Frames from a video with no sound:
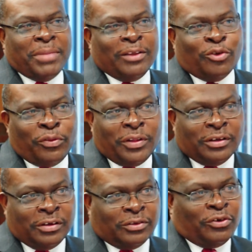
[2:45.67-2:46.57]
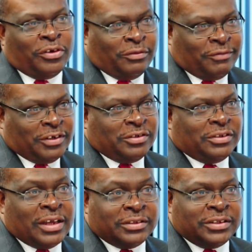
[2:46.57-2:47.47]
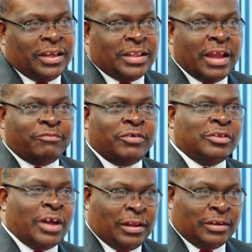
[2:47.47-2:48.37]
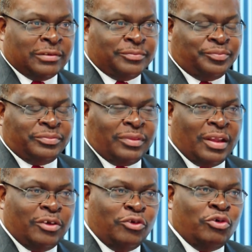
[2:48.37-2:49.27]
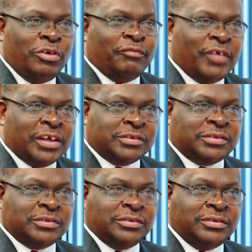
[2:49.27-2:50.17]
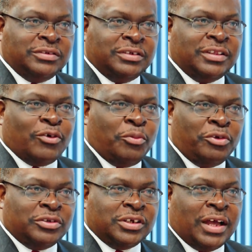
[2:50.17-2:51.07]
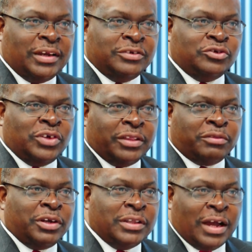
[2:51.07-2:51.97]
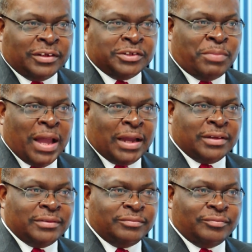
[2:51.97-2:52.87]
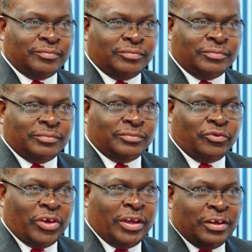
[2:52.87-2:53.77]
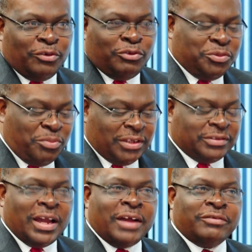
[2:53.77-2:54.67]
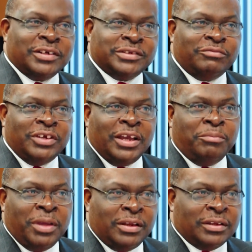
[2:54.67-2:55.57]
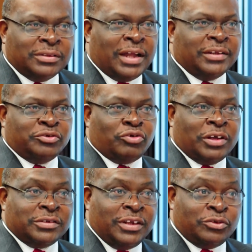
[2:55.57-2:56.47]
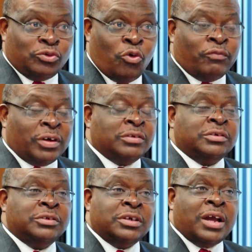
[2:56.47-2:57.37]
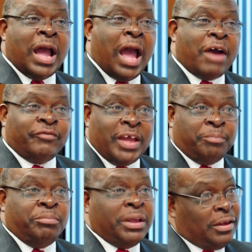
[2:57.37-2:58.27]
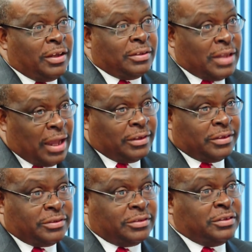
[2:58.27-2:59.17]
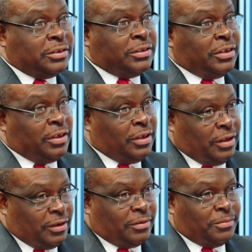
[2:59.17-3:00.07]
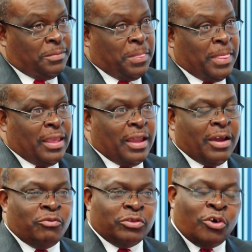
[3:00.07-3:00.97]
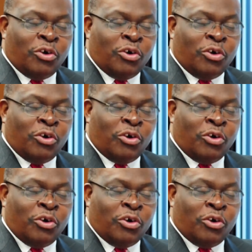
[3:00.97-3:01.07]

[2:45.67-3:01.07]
by Northern Illinois University that said every dollar you invest in a community college, you get $3 back. Okay. Which means the $178 million translates to over $500 million here. And with